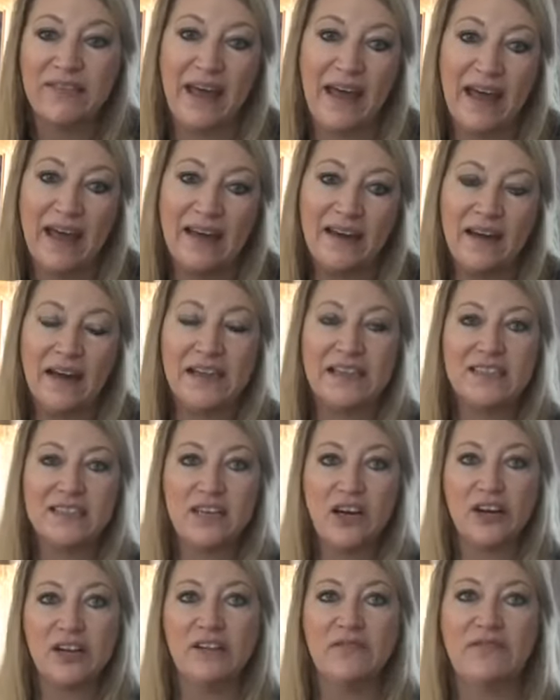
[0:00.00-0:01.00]
that, I
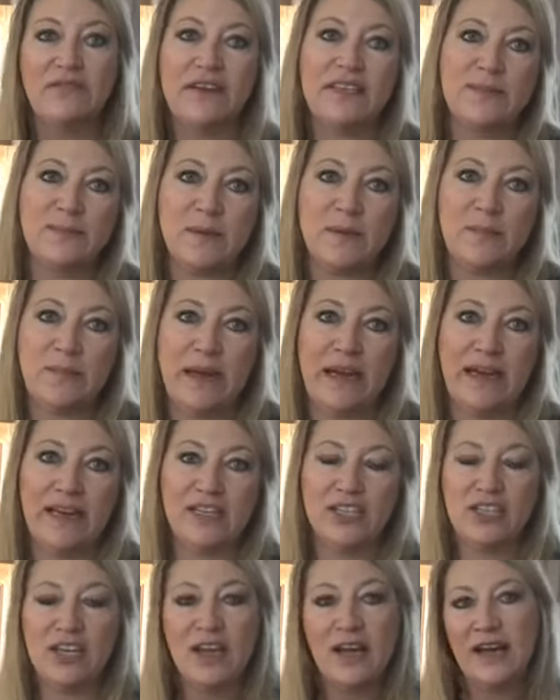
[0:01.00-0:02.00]
started a Facebook
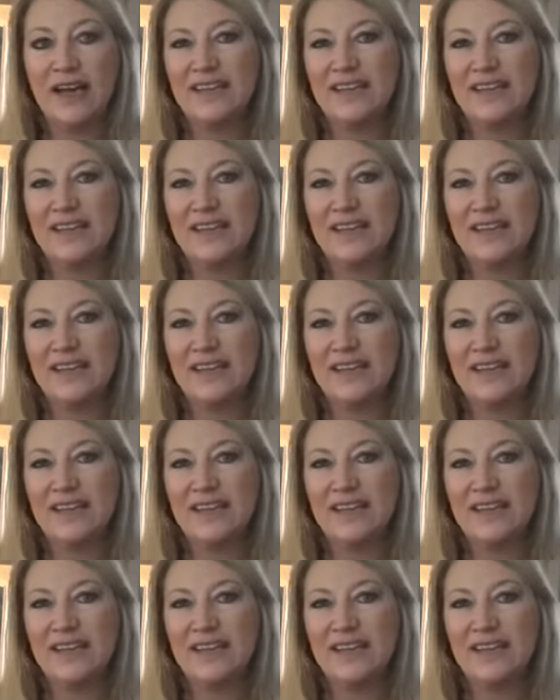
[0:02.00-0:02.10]
page.